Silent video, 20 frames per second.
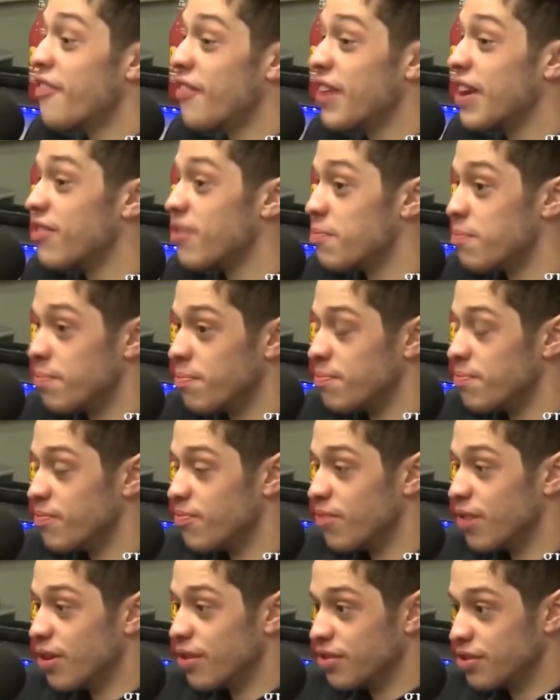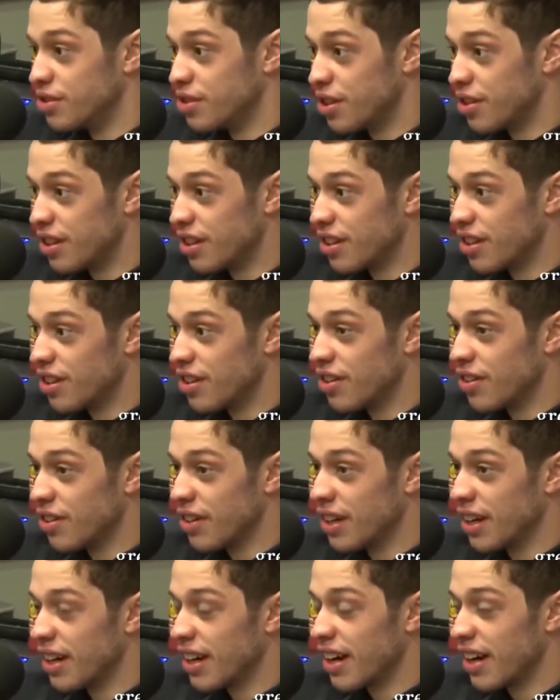My favorite roast joke of the whole
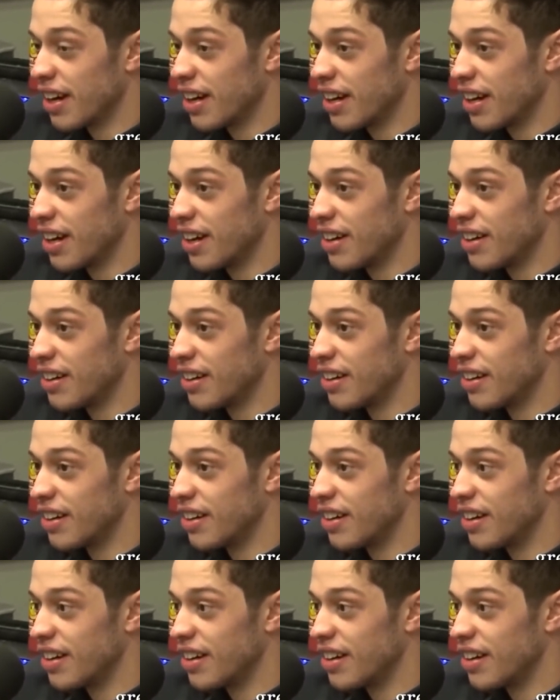thing got cut out.